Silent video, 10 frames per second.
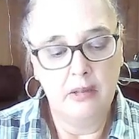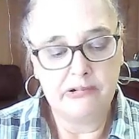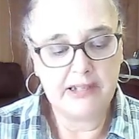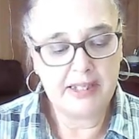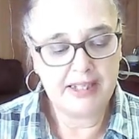
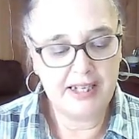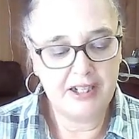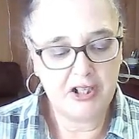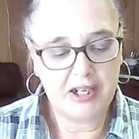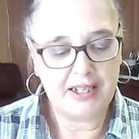present
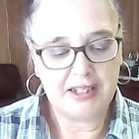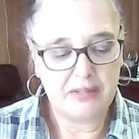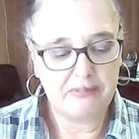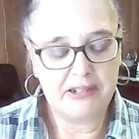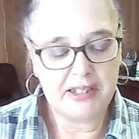
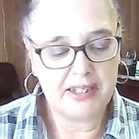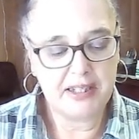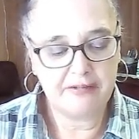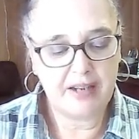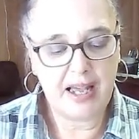energies
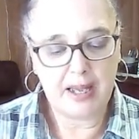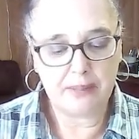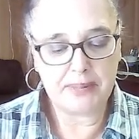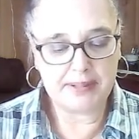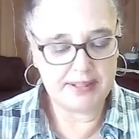princess of
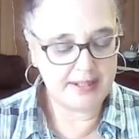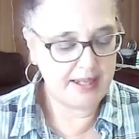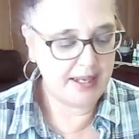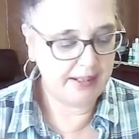cups